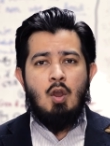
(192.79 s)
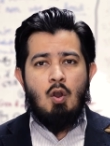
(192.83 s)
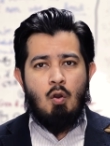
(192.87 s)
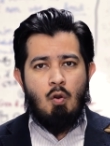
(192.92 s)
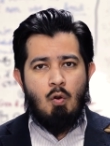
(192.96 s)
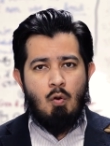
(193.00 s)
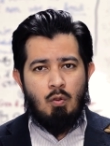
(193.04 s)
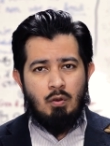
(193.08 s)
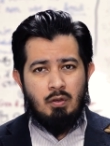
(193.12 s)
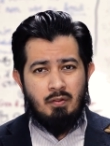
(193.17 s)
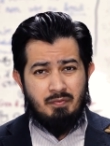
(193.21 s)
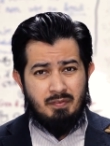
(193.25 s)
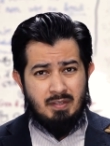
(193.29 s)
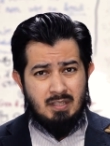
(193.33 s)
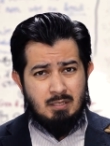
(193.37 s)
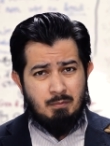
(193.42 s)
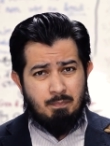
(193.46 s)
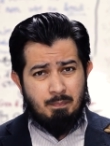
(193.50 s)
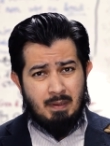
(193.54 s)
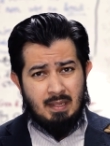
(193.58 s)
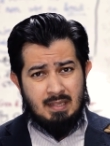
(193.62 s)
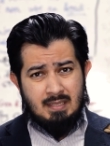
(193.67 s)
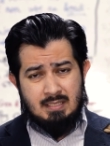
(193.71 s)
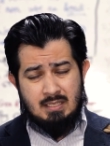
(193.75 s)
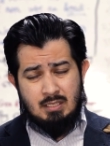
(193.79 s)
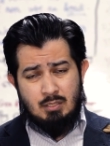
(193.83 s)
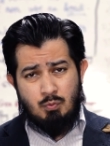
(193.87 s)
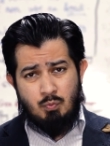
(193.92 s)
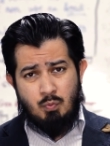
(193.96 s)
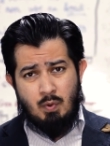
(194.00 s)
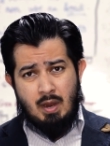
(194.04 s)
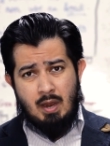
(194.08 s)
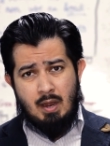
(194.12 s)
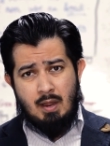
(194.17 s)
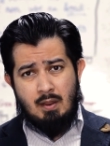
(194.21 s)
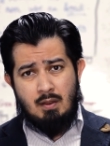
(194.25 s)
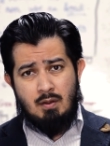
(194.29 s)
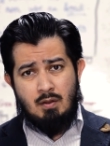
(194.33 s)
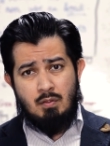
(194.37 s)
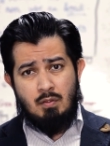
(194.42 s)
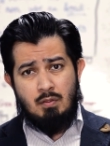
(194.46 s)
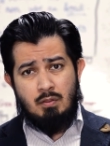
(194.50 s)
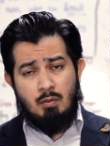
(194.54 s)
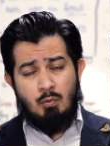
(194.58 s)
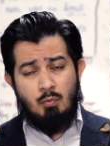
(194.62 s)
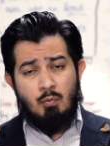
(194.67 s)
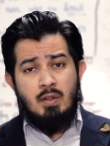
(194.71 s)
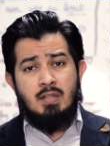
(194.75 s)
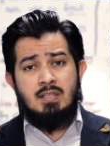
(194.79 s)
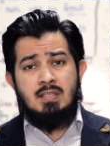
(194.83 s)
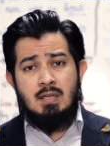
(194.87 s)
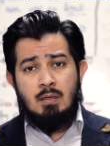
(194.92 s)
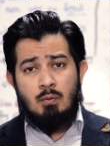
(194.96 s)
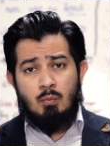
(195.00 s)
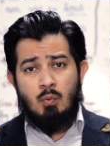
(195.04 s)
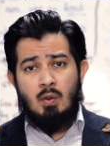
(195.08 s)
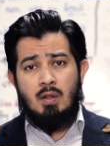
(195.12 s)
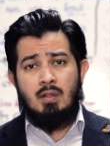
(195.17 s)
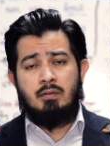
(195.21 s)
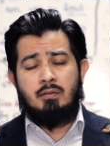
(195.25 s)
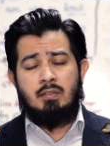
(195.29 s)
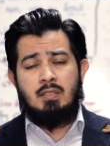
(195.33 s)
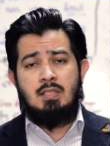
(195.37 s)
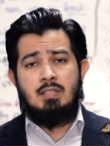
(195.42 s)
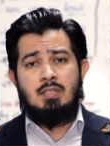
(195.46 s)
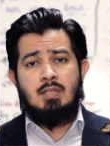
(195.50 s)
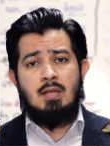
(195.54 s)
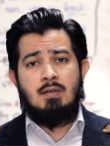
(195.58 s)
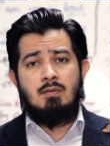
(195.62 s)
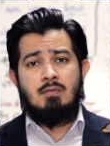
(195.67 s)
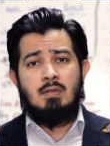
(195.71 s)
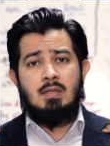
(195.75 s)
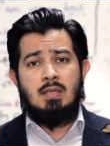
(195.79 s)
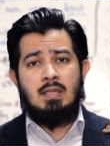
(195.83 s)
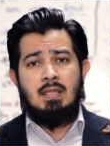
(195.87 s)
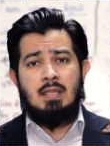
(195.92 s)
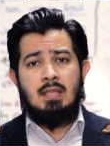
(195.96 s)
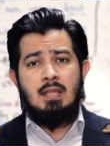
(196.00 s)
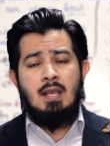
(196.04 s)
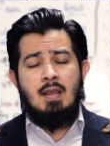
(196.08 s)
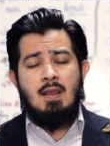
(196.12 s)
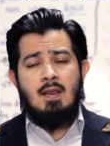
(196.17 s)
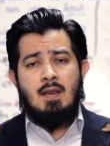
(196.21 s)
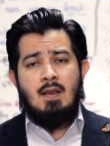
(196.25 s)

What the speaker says: All of these places where the rich and wealthy generally